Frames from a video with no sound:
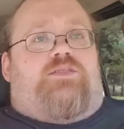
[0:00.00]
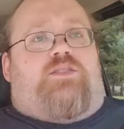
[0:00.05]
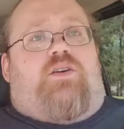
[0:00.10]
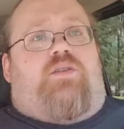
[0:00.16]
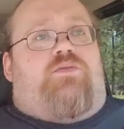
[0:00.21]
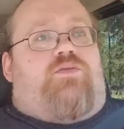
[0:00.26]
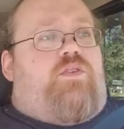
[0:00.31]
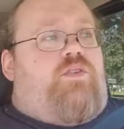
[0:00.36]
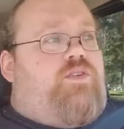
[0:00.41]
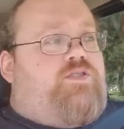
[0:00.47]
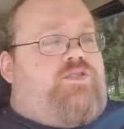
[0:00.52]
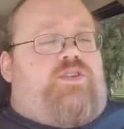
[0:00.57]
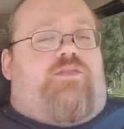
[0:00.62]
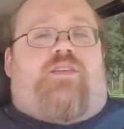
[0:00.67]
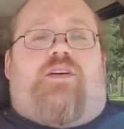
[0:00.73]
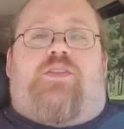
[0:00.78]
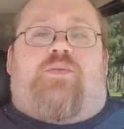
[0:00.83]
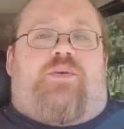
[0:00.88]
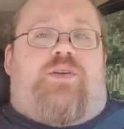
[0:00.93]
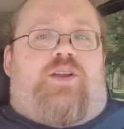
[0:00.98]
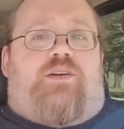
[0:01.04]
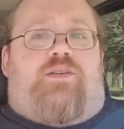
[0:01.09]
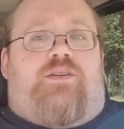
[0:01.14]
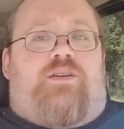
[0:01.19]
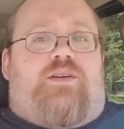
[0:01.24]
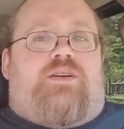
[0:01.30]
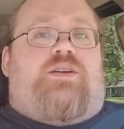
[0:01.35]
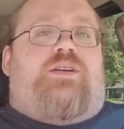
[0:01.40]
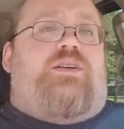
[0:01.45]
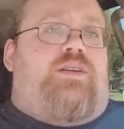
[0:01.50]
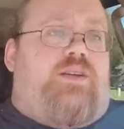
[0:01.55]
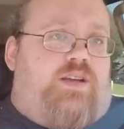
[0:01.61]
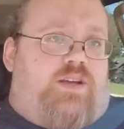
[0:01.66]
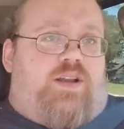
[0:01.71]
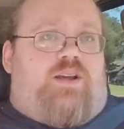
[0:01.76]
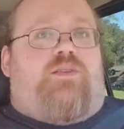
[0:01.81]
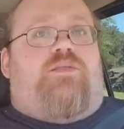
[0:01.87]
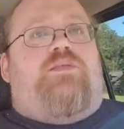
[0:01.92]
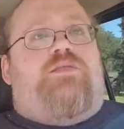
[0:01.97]
Don't throw your stuff out the window.
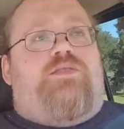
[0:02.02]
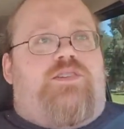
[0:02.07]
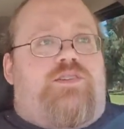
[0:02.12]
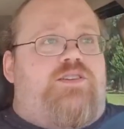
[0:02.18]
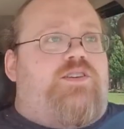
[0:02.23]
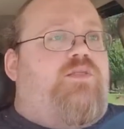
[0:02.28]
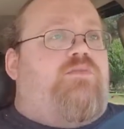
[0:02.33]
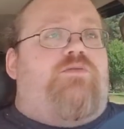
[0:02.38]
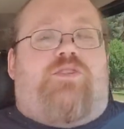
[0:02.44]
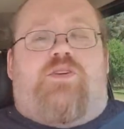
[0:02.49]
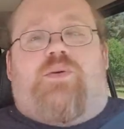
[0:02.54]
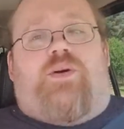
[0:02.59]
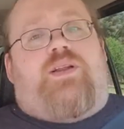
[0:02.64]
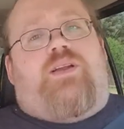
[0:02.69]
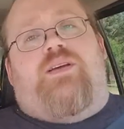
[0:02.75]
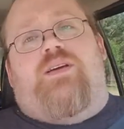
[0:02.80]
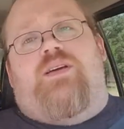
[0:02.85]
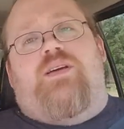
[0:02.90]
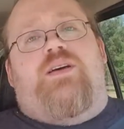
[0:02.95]
You know, just don't do it.